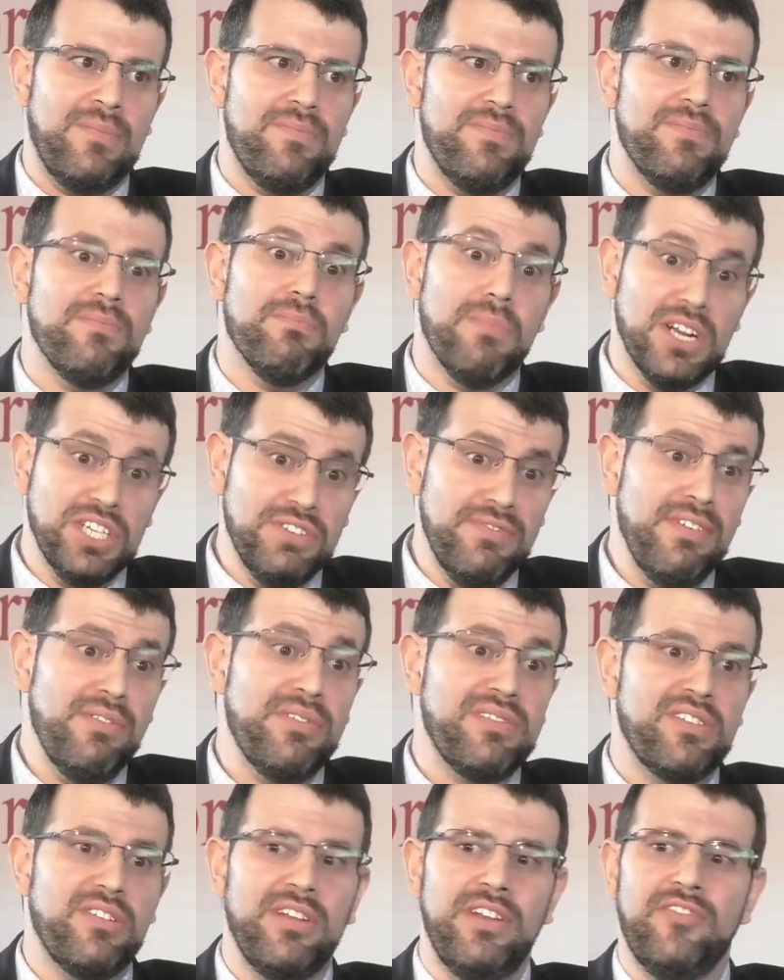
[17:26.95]
much of it
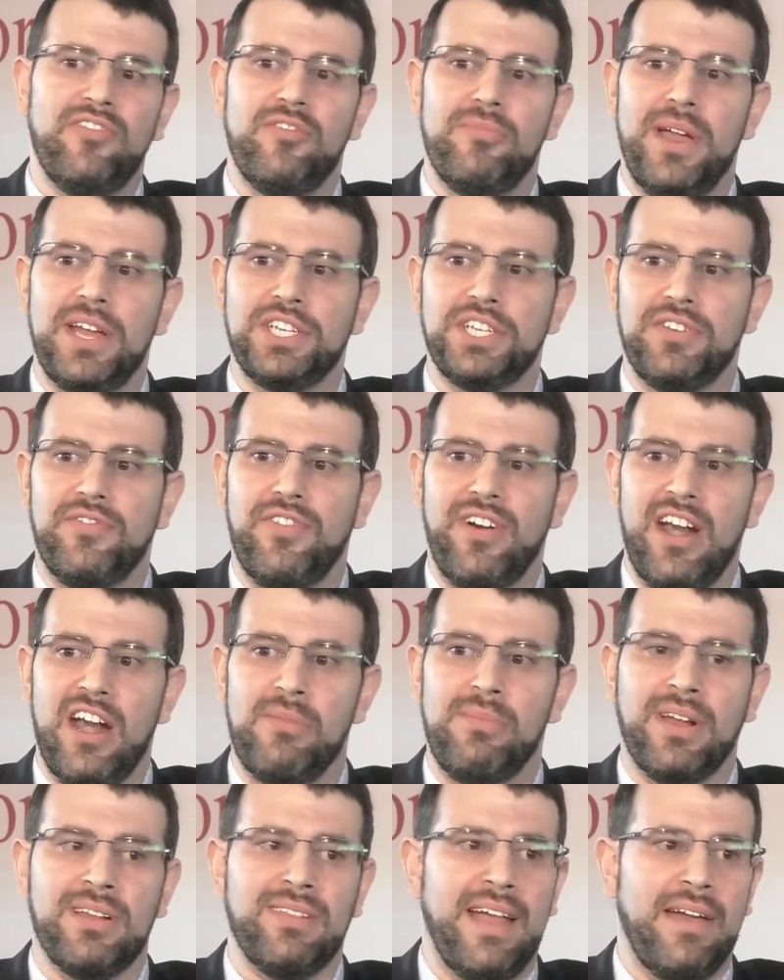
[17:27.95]
was good information for
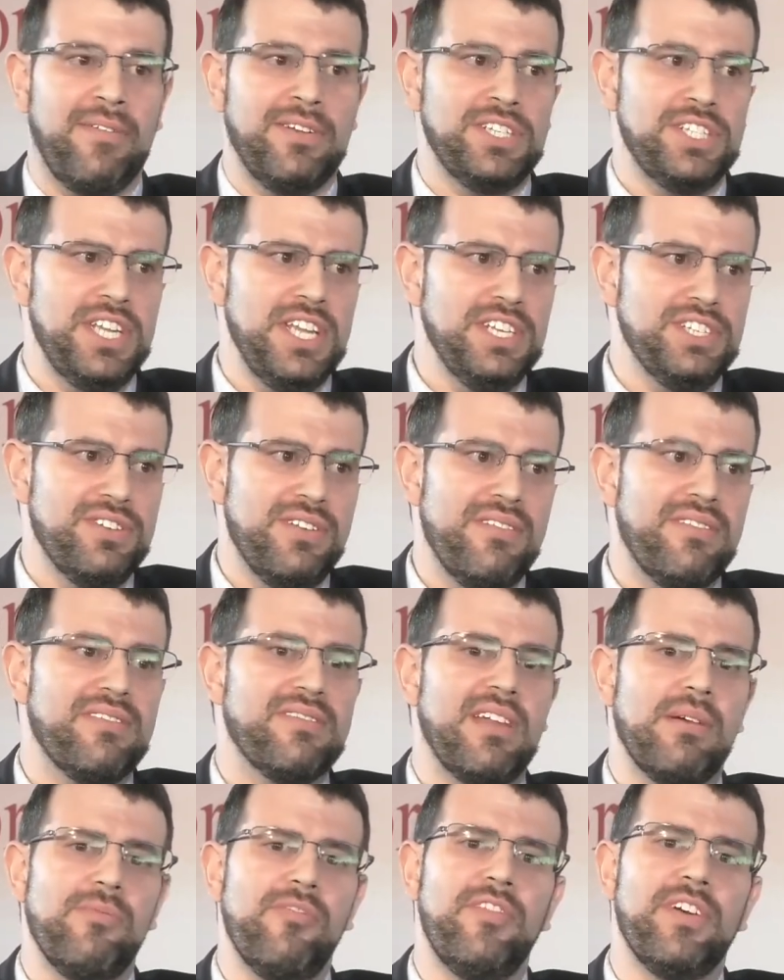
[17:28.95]
Arabic language teachers.
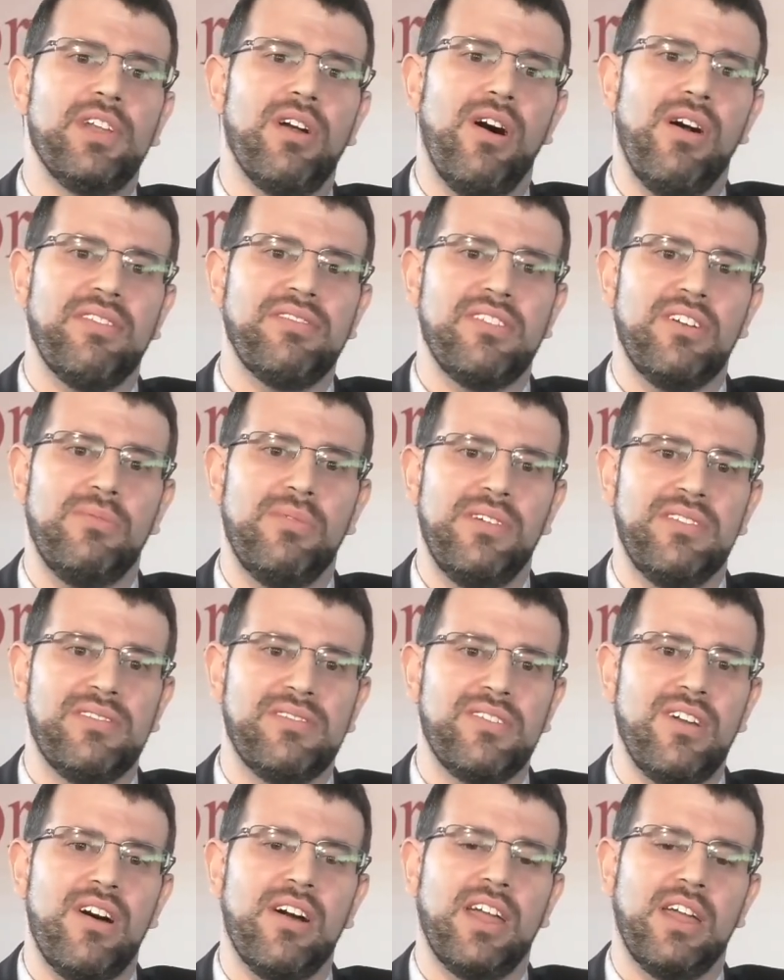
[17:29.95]
Some of it also was
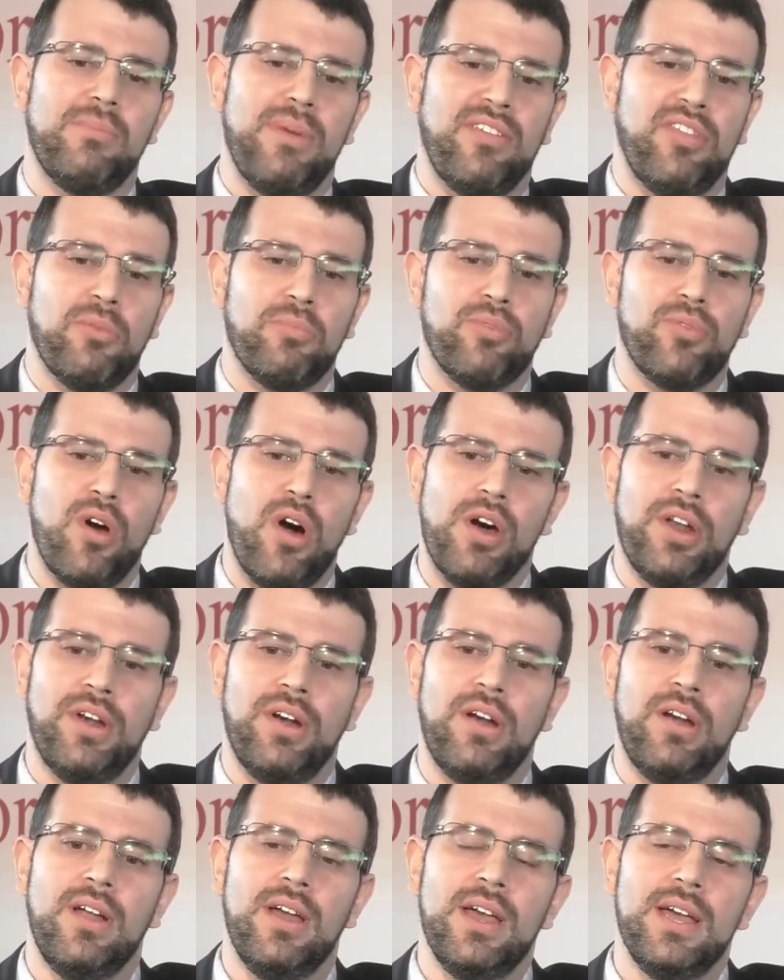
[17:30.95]
talking about the
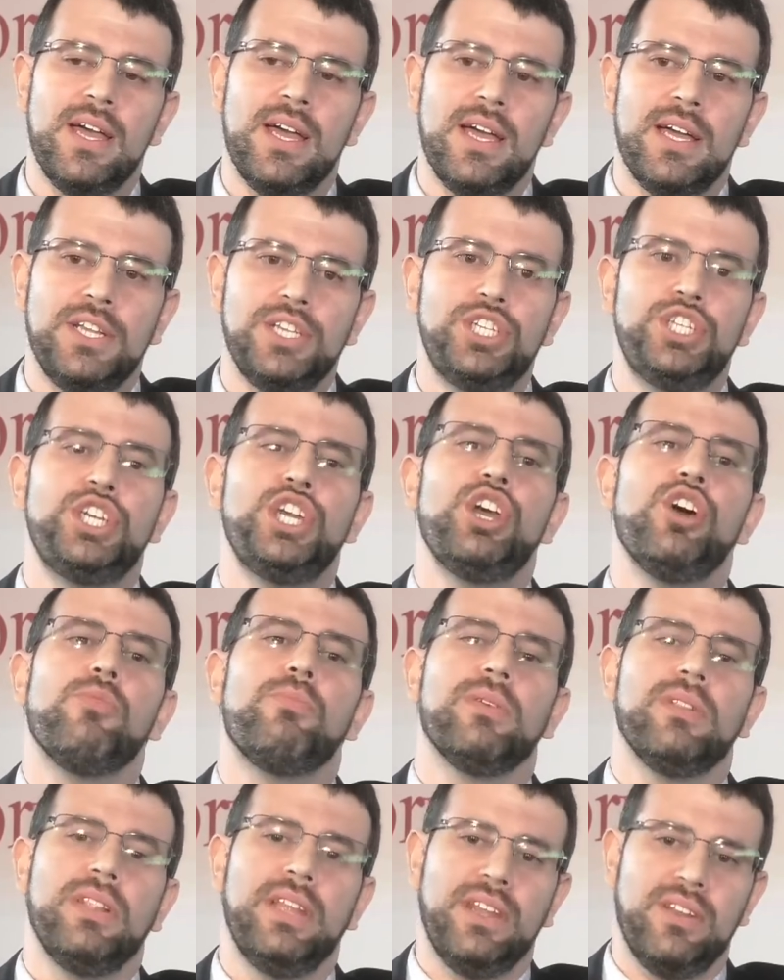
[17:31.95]
broader
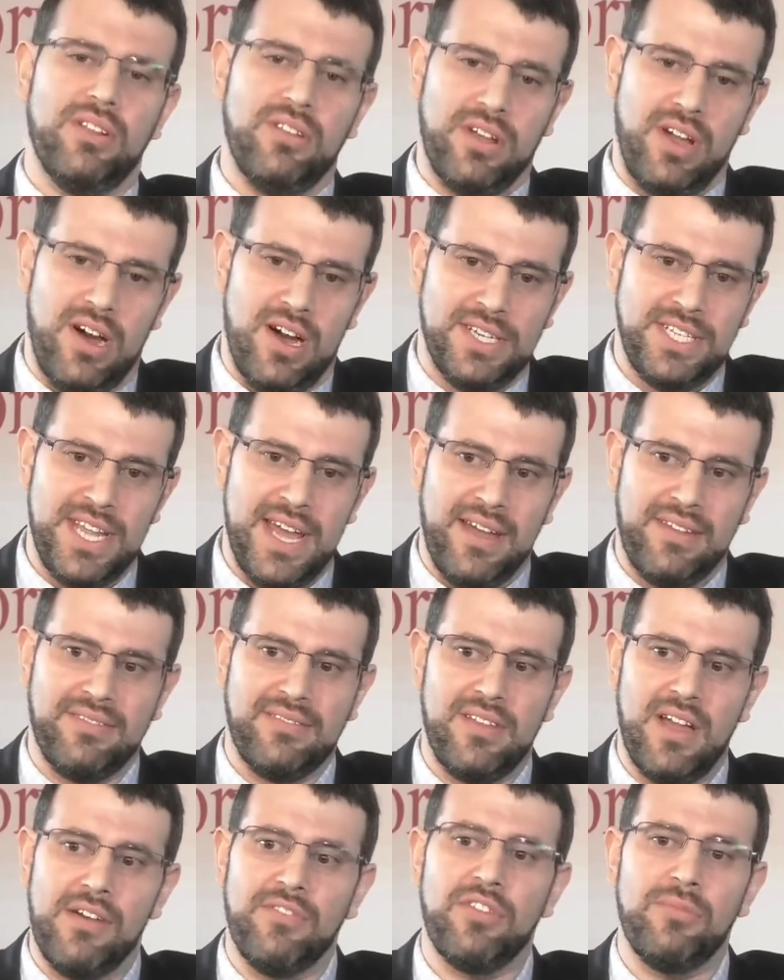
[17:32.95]
geopolitical
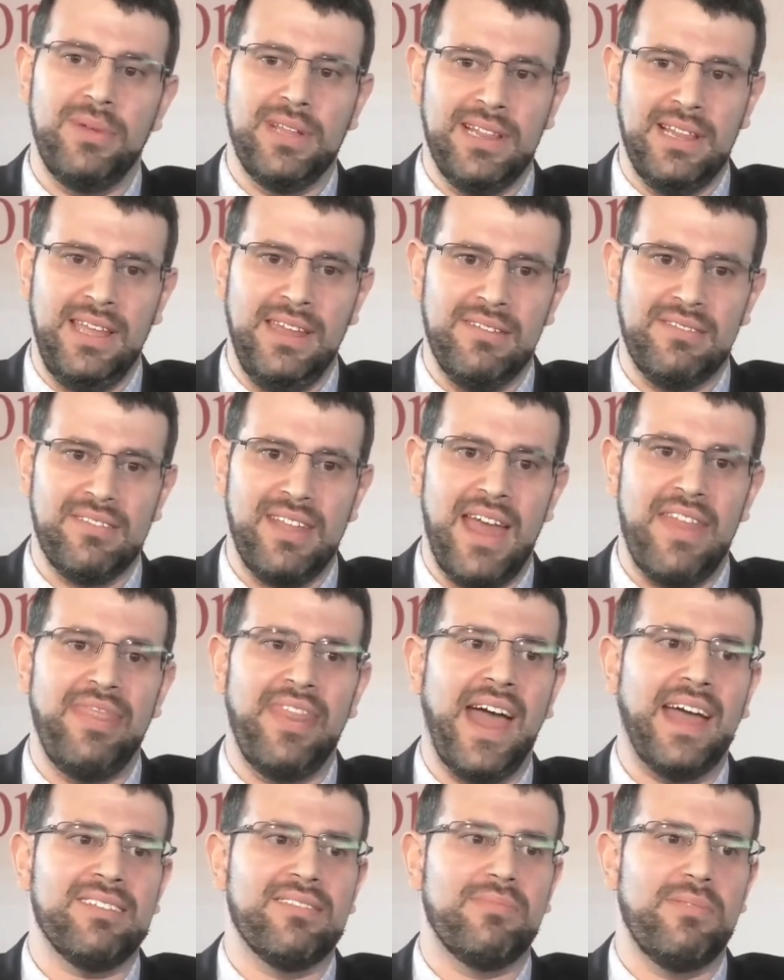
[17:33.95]
context of the Middle East, and
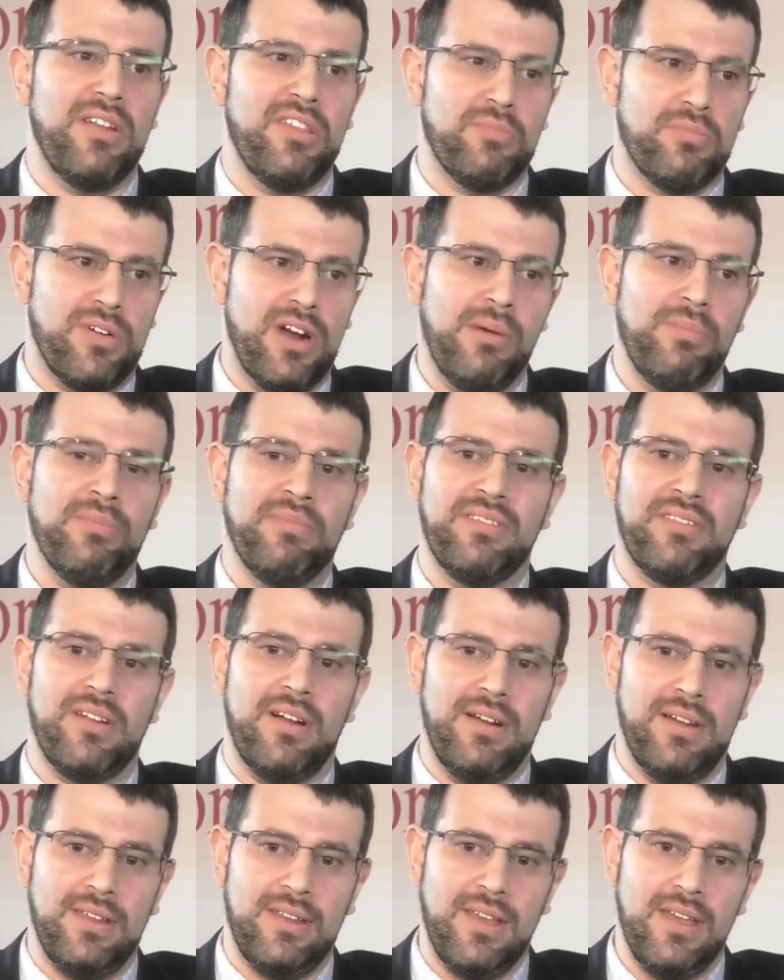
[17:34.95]
that's where the problem
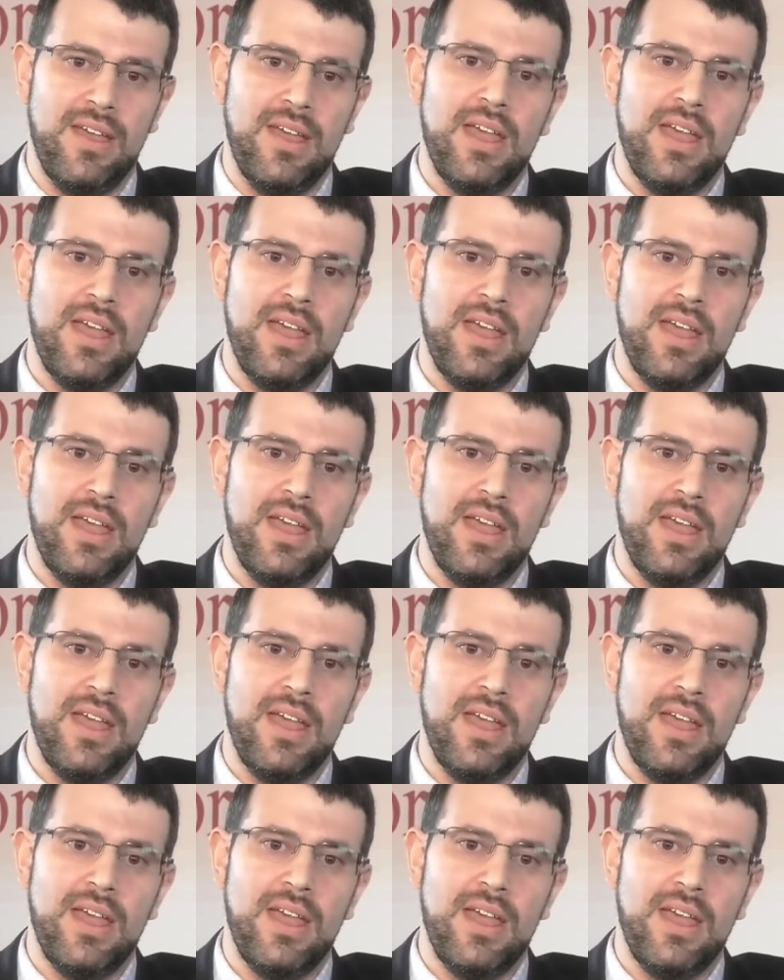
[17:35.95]
started.